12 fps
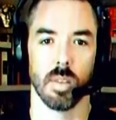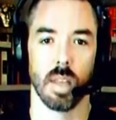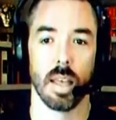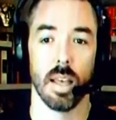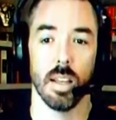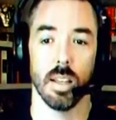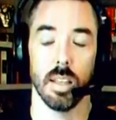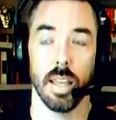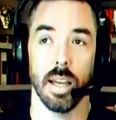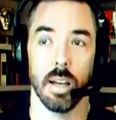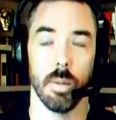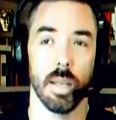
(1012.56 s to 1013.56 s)
Yeah, I mean,
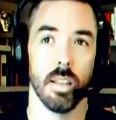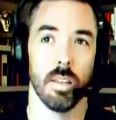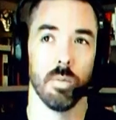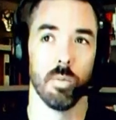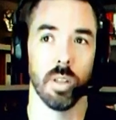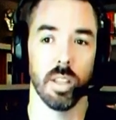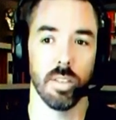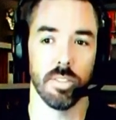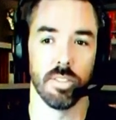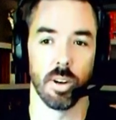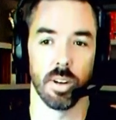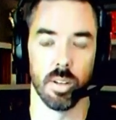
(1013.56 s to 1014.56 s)
it really started
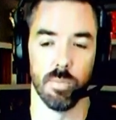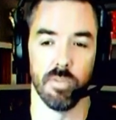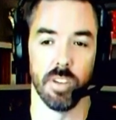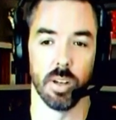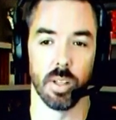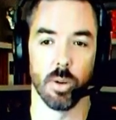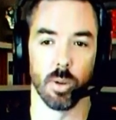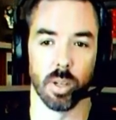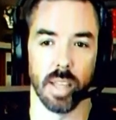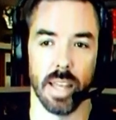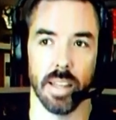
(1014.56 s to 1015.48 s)
fairly organically.